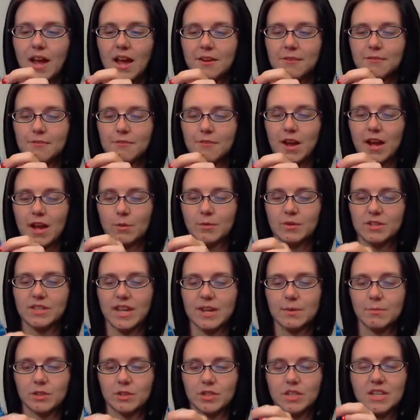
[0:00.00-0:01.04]
I was
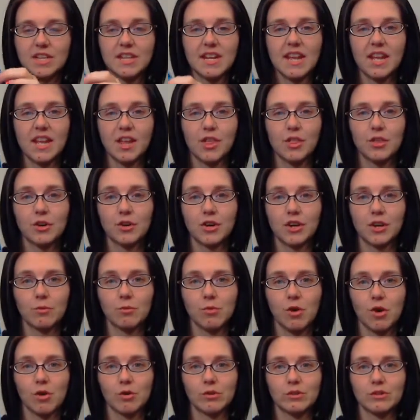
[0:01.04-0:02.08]
able to knit 30
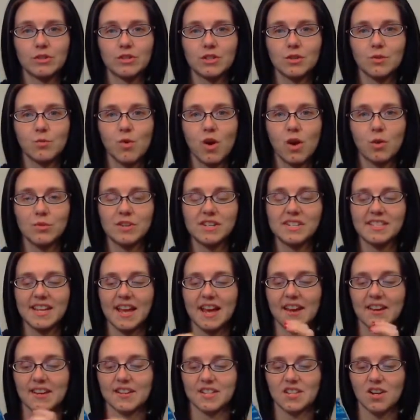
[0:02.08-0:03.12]
rows while we
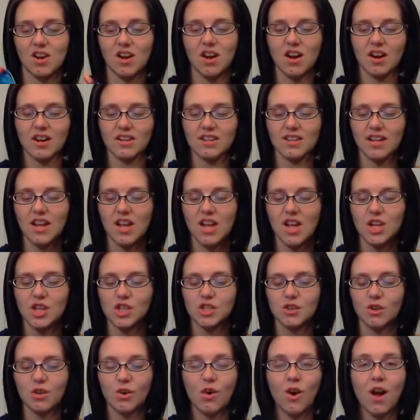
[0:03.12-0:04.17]
sat and talked.
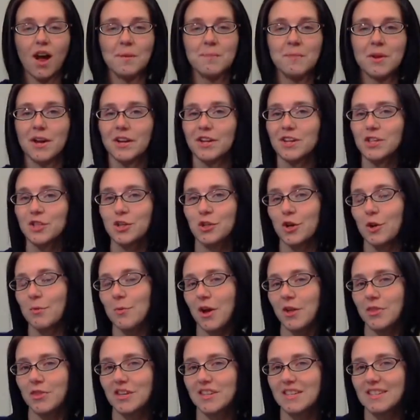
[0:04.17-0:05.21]
So I'm not concerned
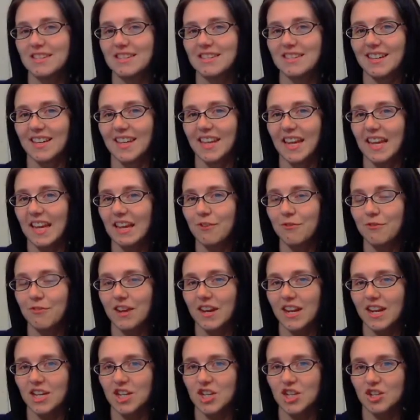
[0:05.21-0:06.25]
about this getting
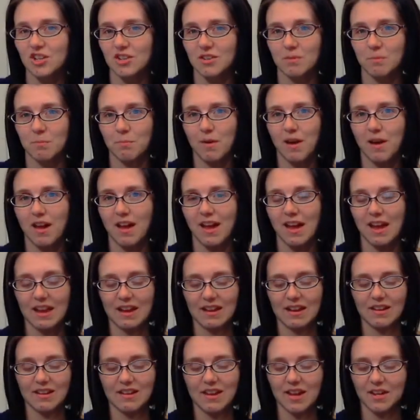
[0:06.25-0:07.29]
finished
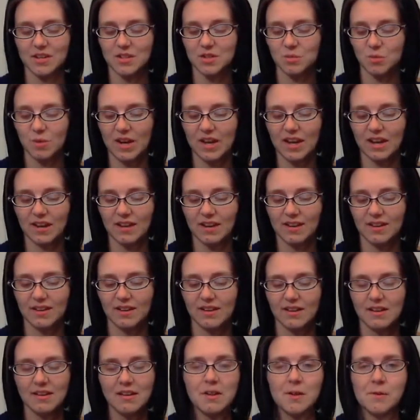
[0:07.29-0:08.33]
by next week.